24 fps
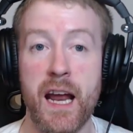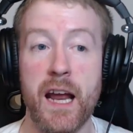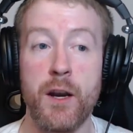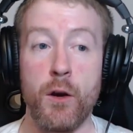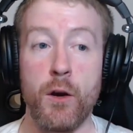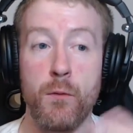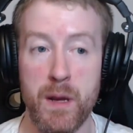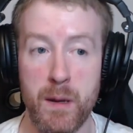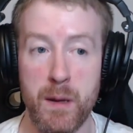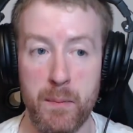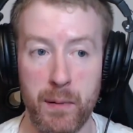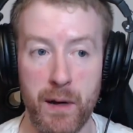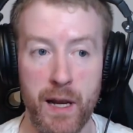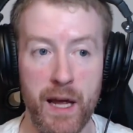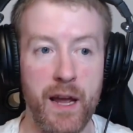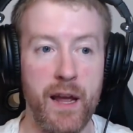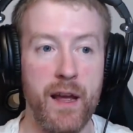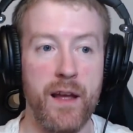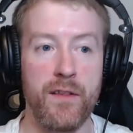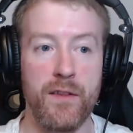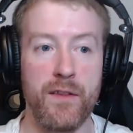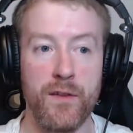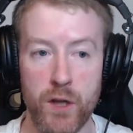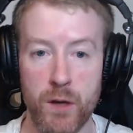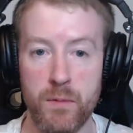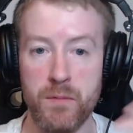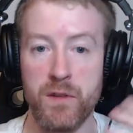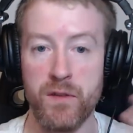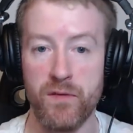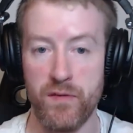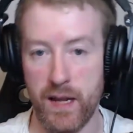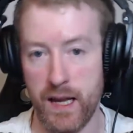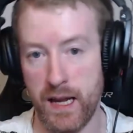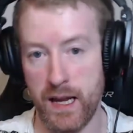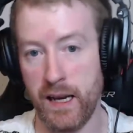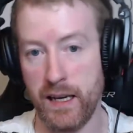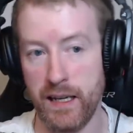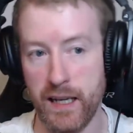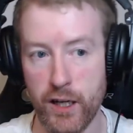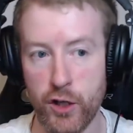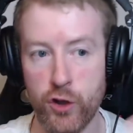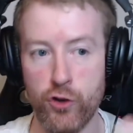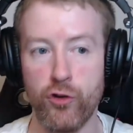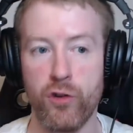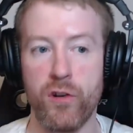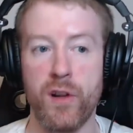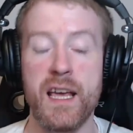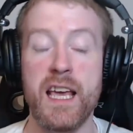I don't mean player in terms of like a
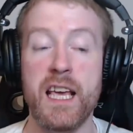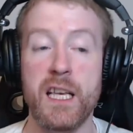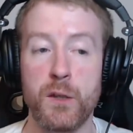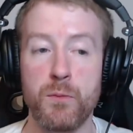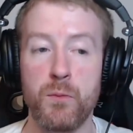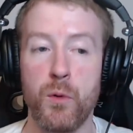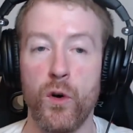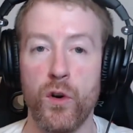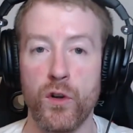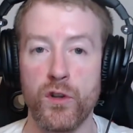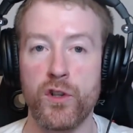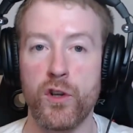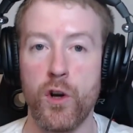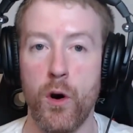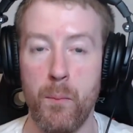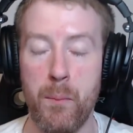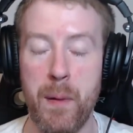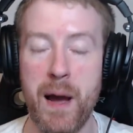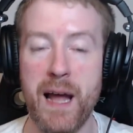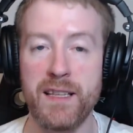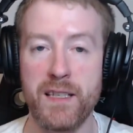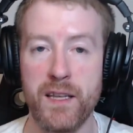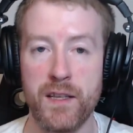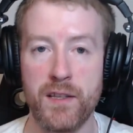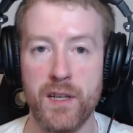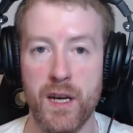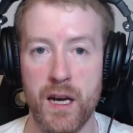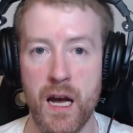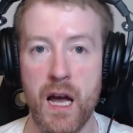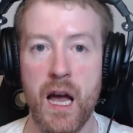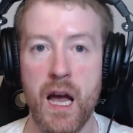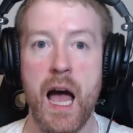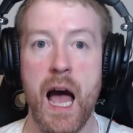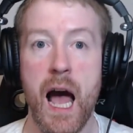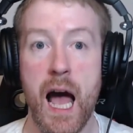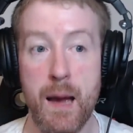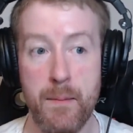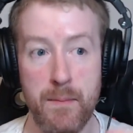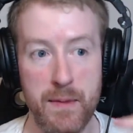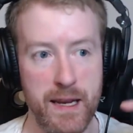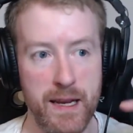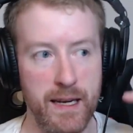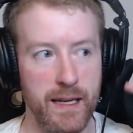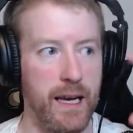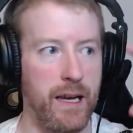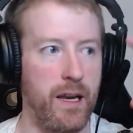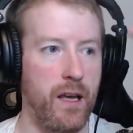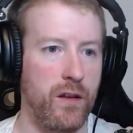literal esports competitor. I mean
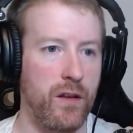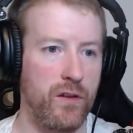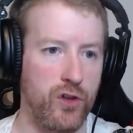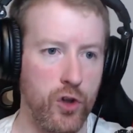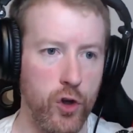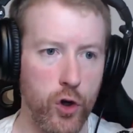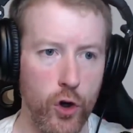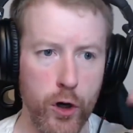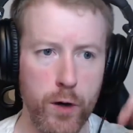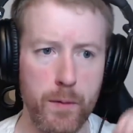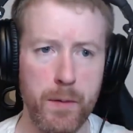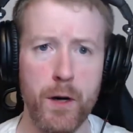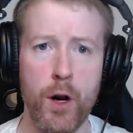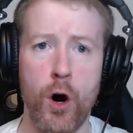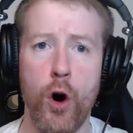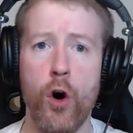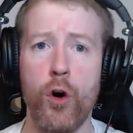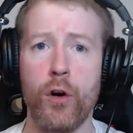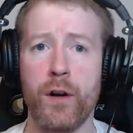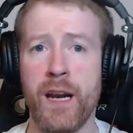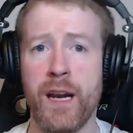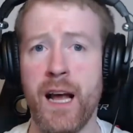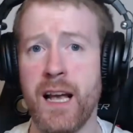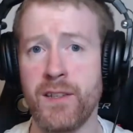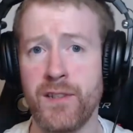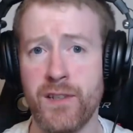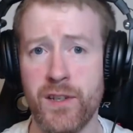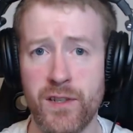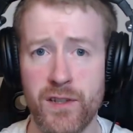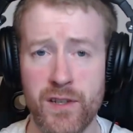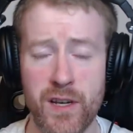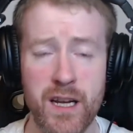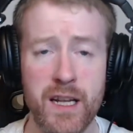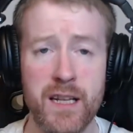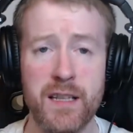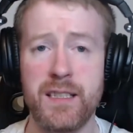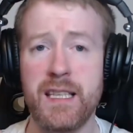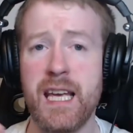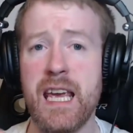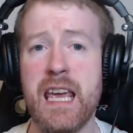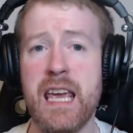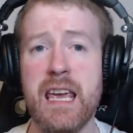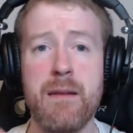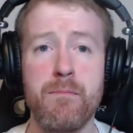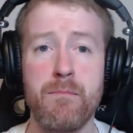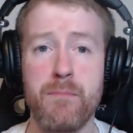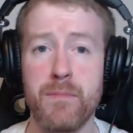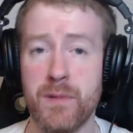like tournament organizers,
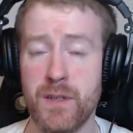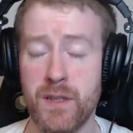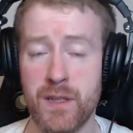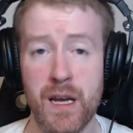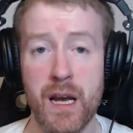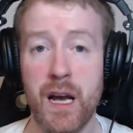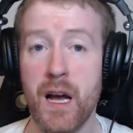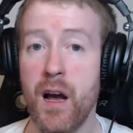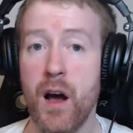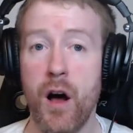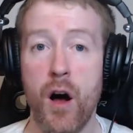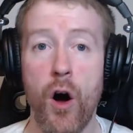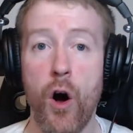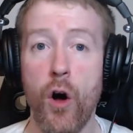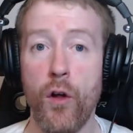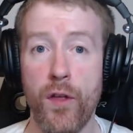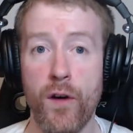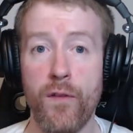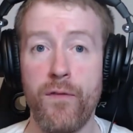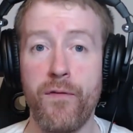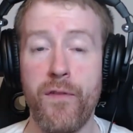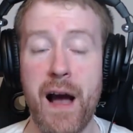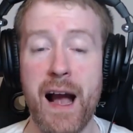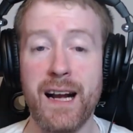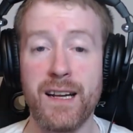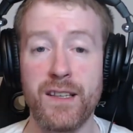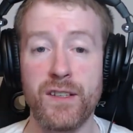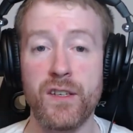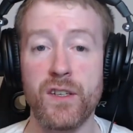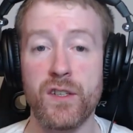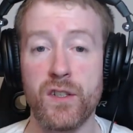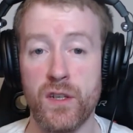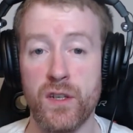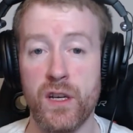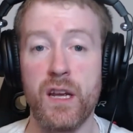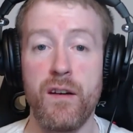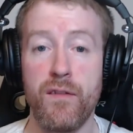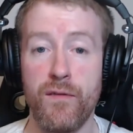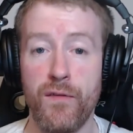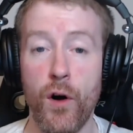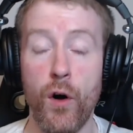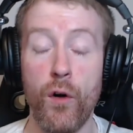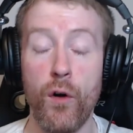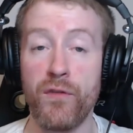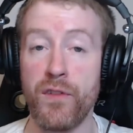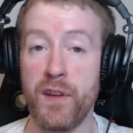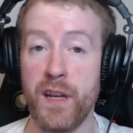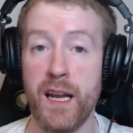teams, other factors
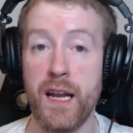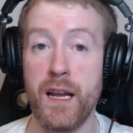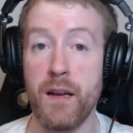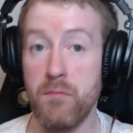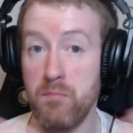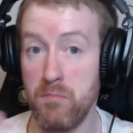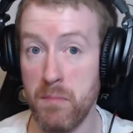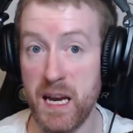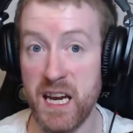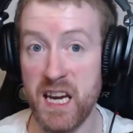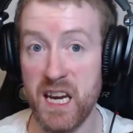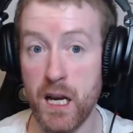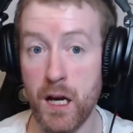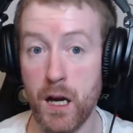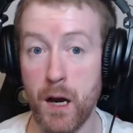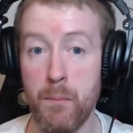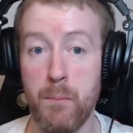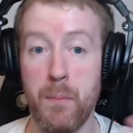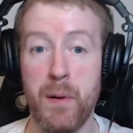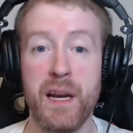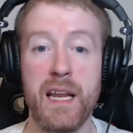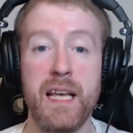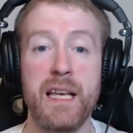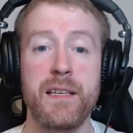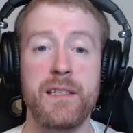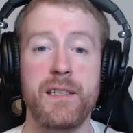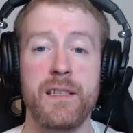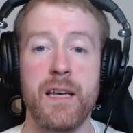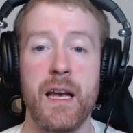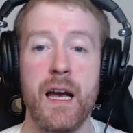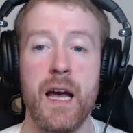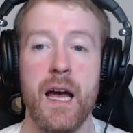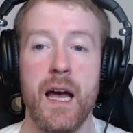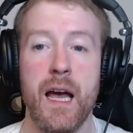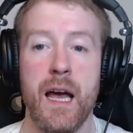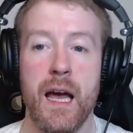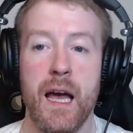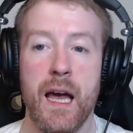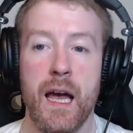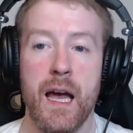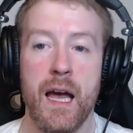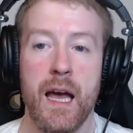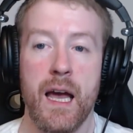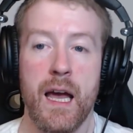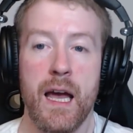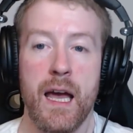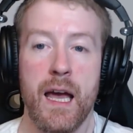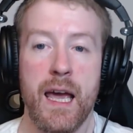involved in it, media companies,
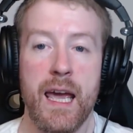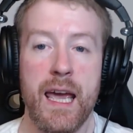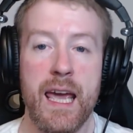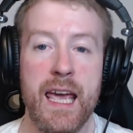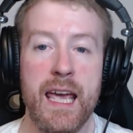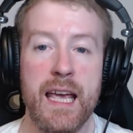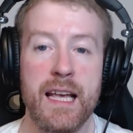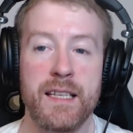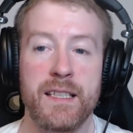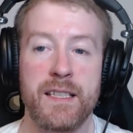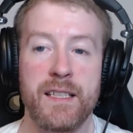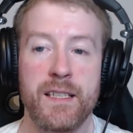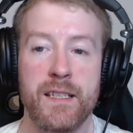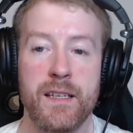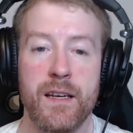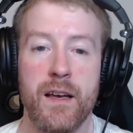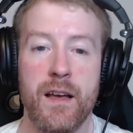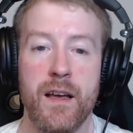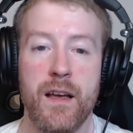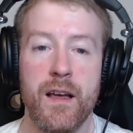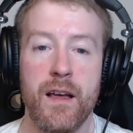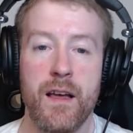is